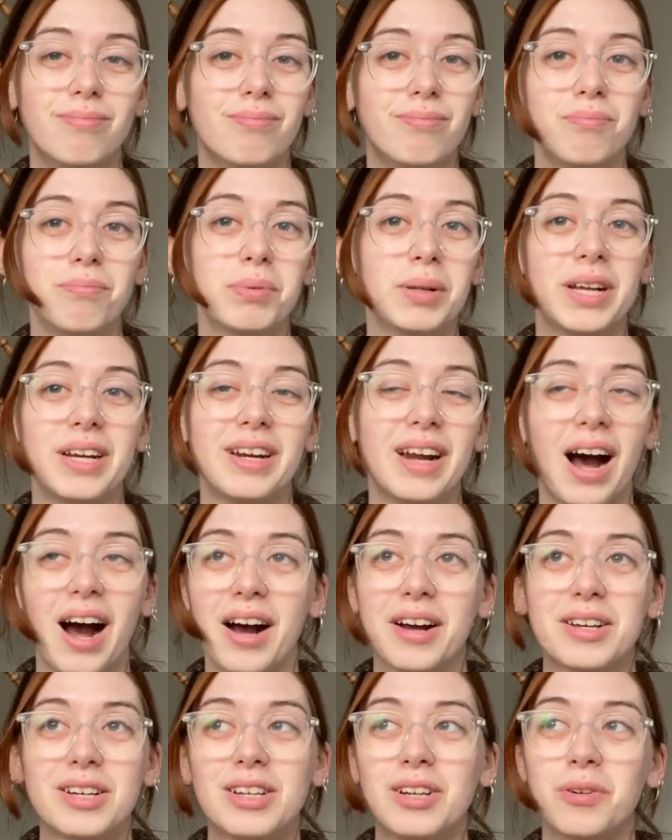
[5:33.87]
played
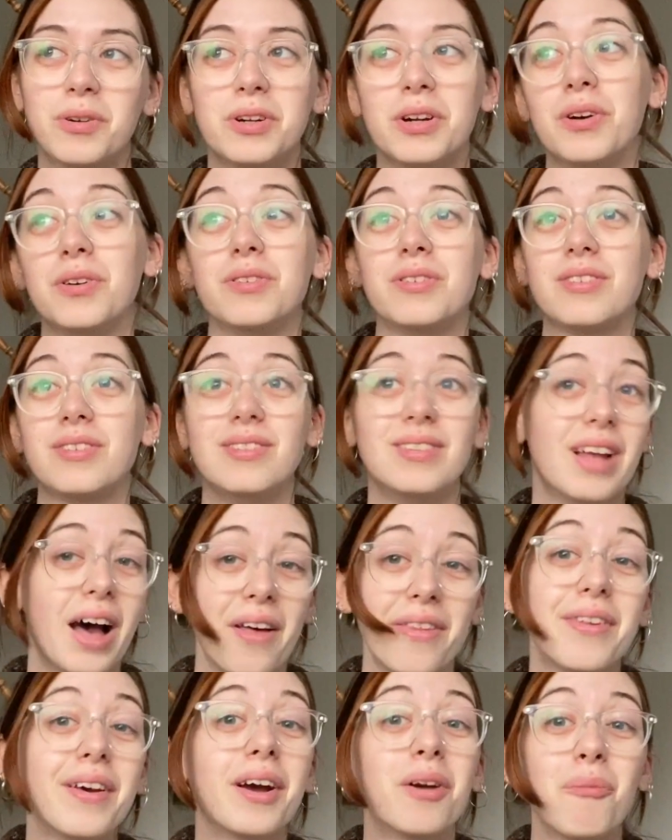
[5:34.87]
hockey or knows
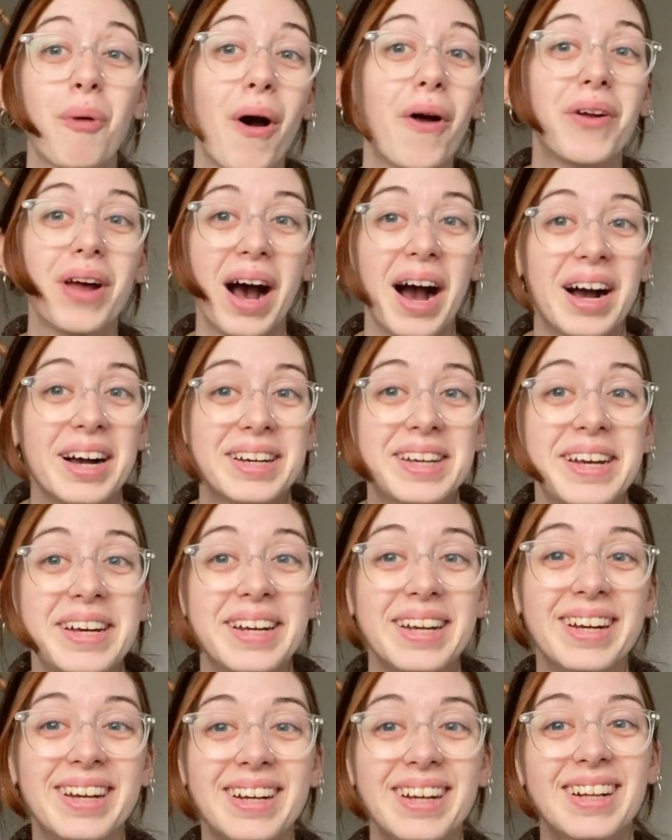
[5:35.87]
nothing about hockey,
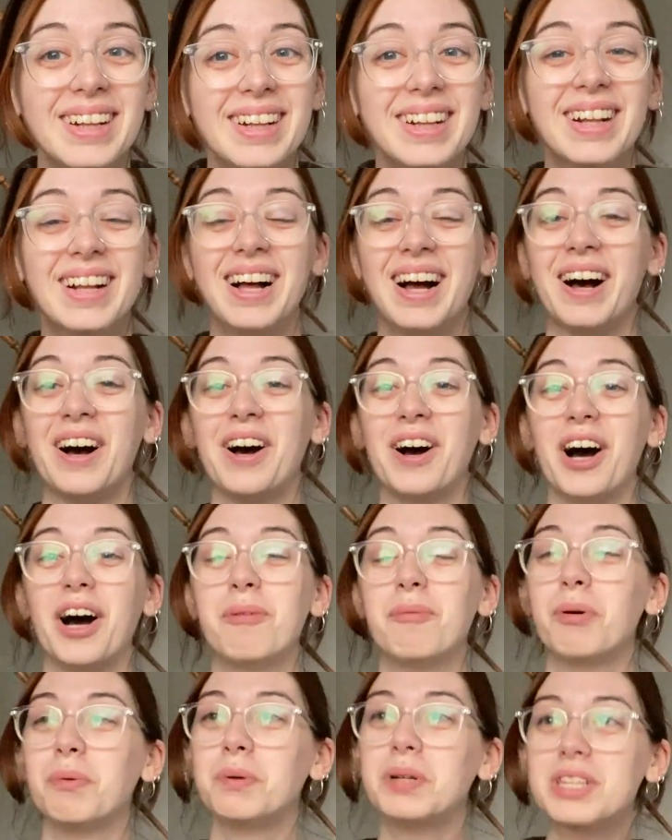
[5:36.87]

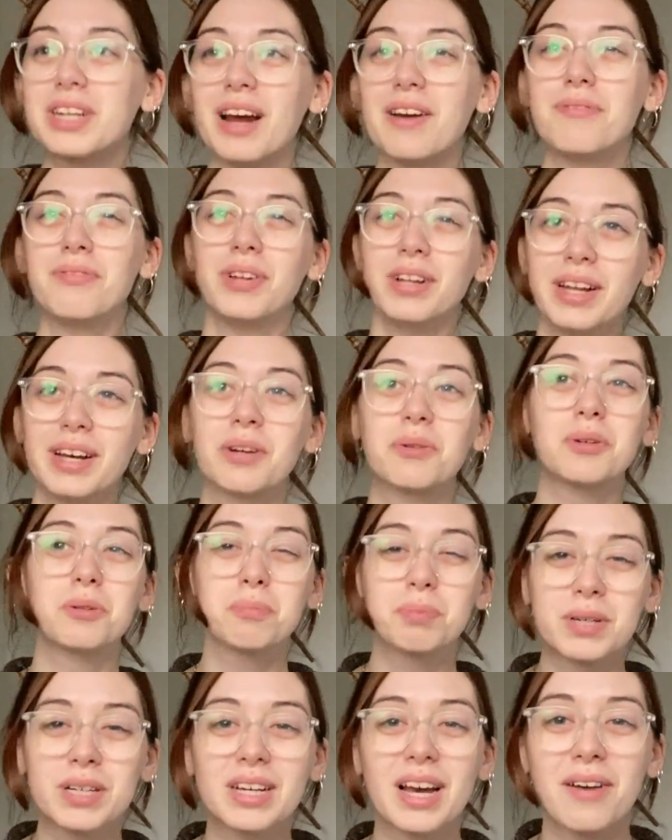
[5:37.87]
which I feel like was
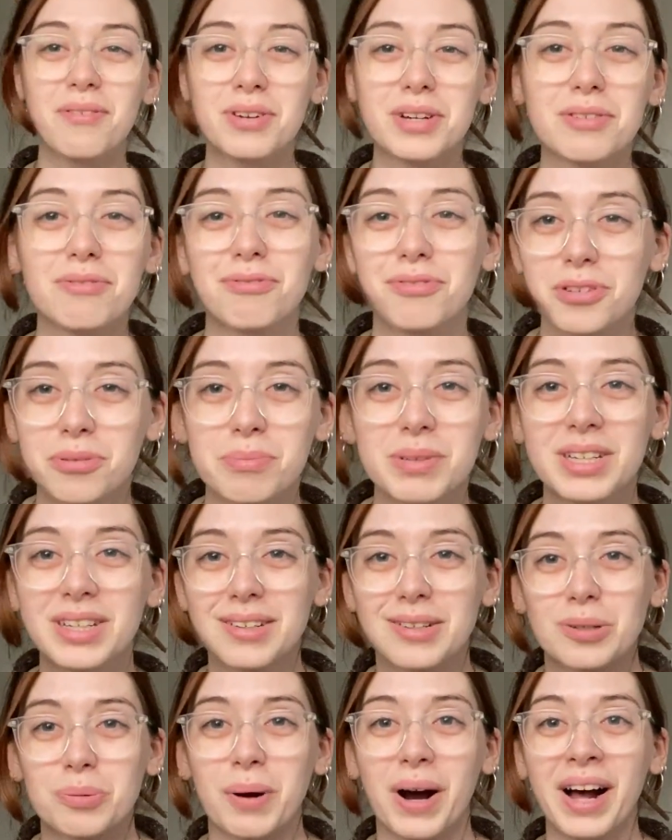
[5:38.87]
pretty evident for me
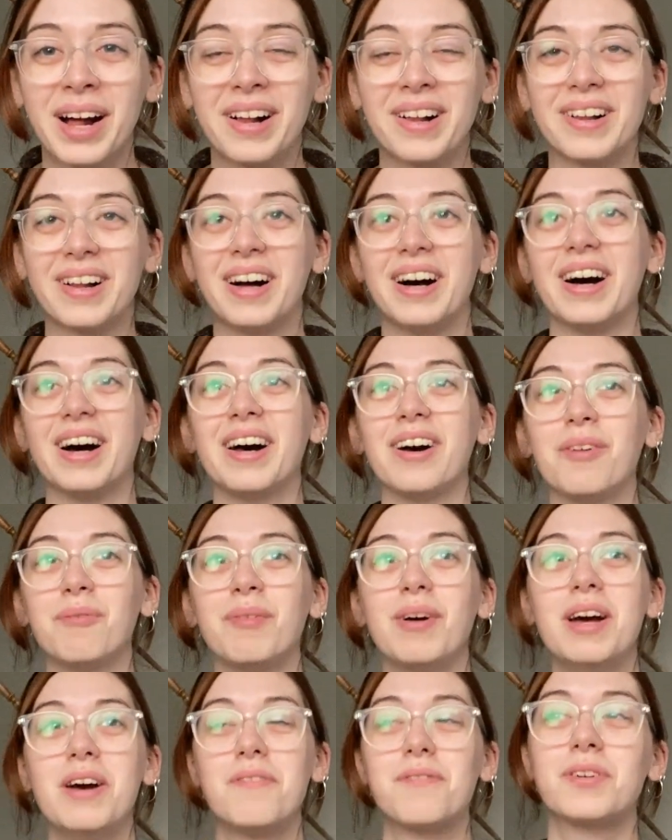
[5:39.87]
as well.
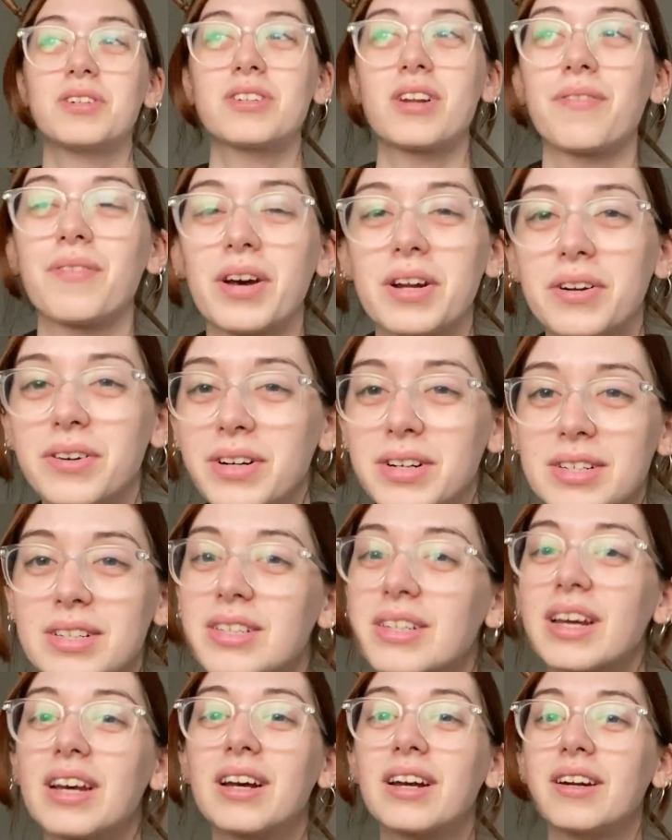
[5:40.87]
First off, I don't
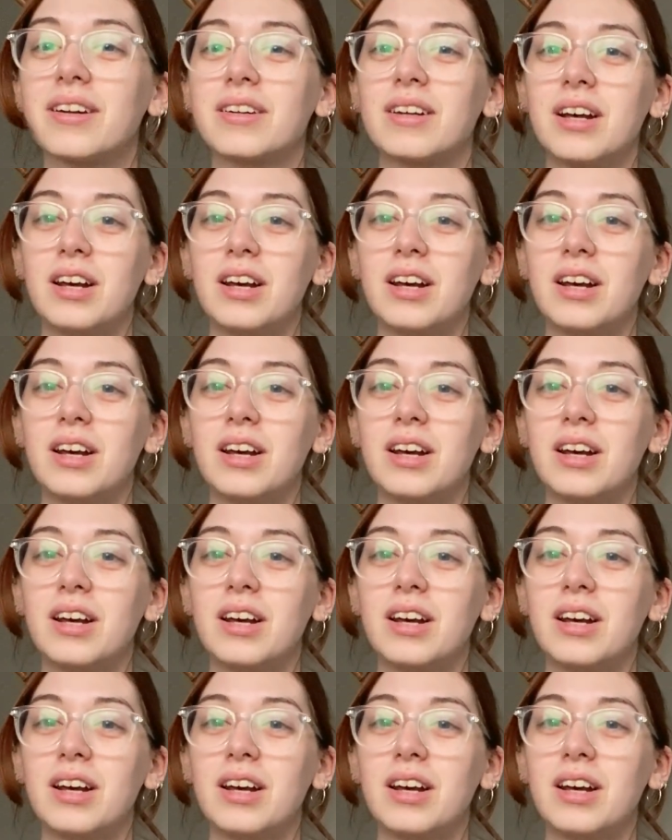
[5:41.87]
understand